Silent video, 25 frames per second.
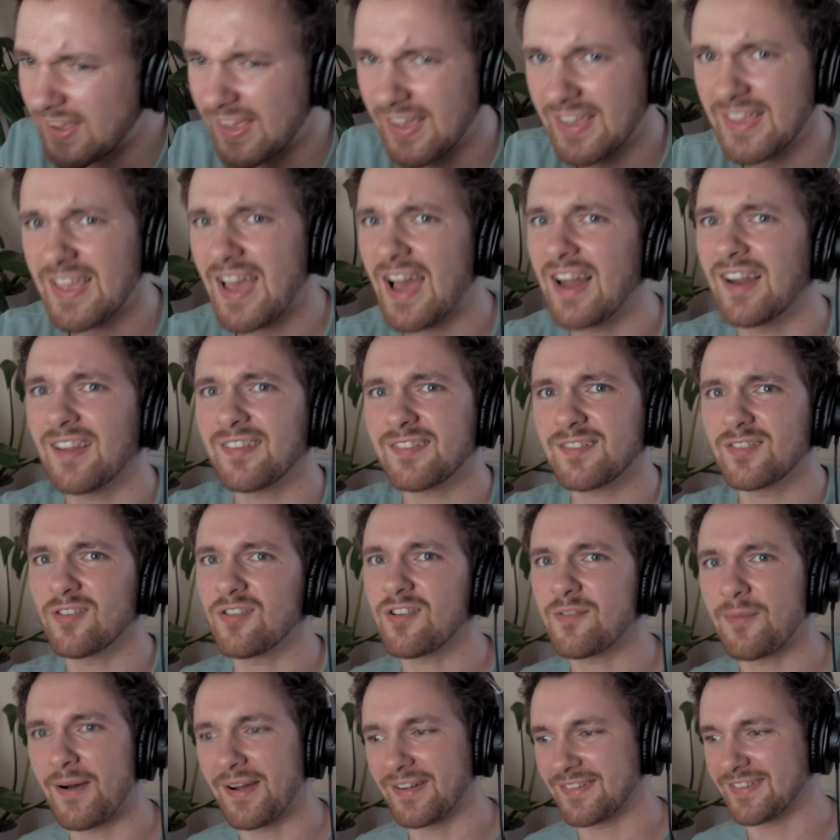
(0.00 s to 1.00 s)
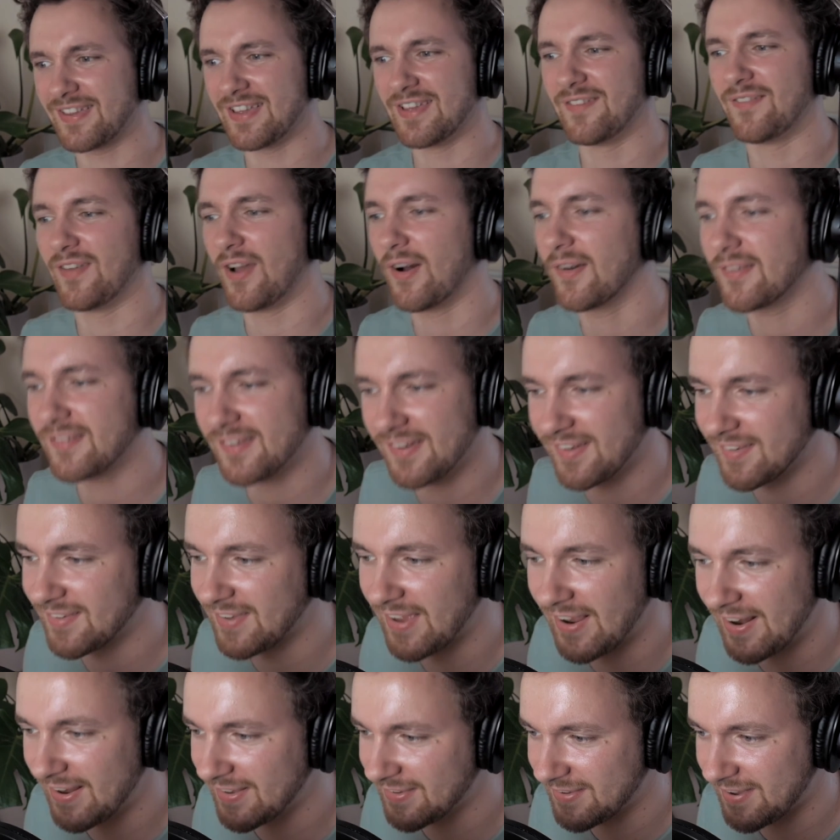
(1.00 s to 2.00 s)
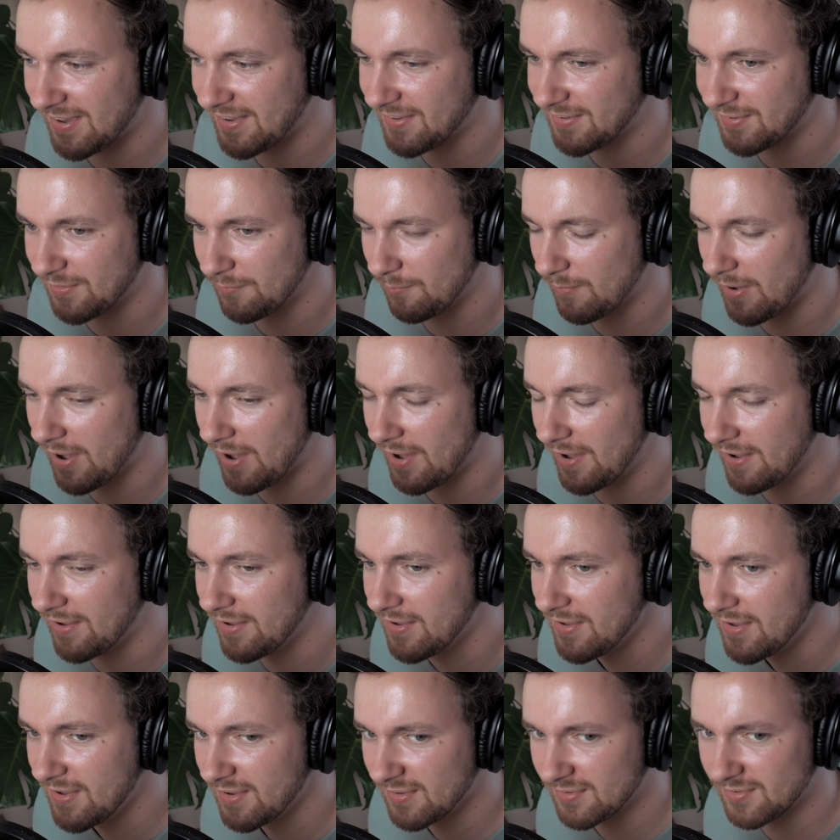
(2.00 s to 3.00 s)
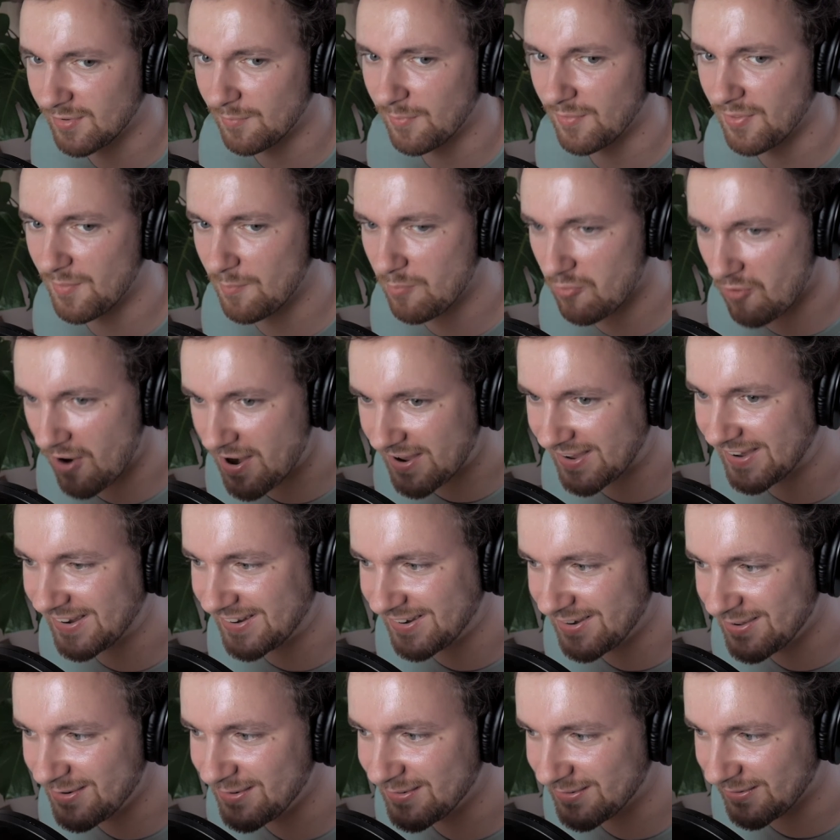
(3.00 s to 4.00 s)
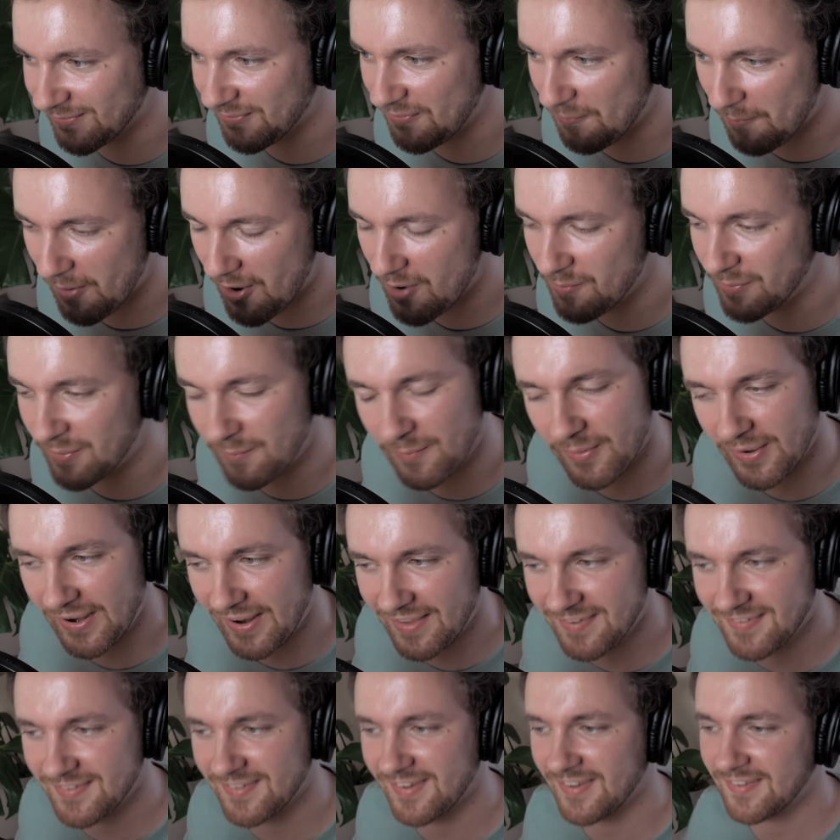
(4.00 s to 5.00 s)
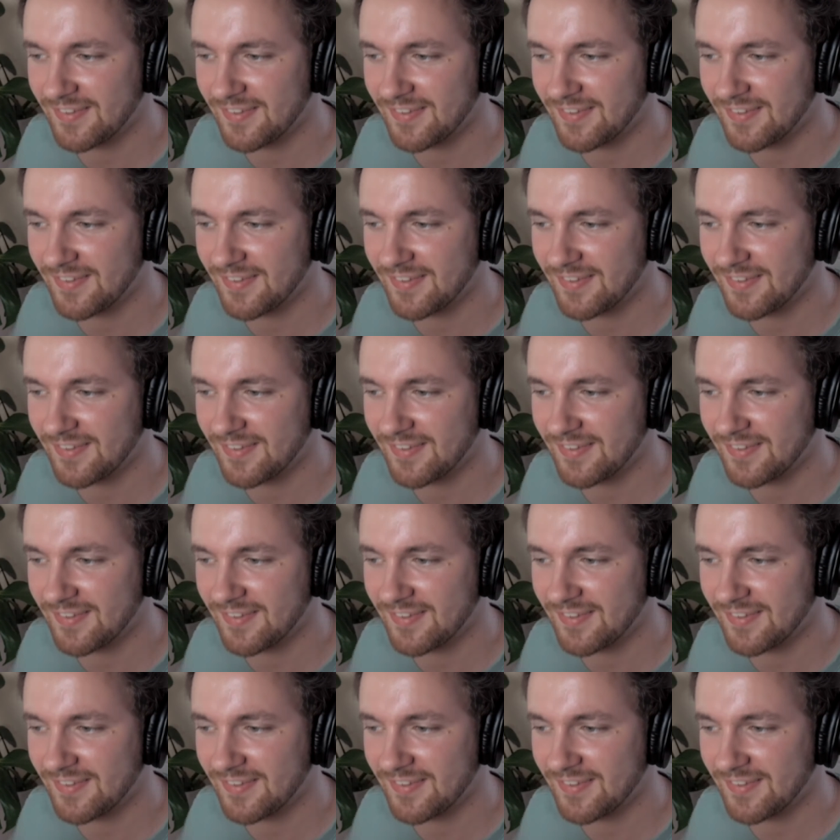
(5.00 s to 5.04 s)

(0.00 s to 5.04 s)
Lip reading: it, yeah, let's talk about TV. I was going to say let's hear some of the breaking news of the moment, but let's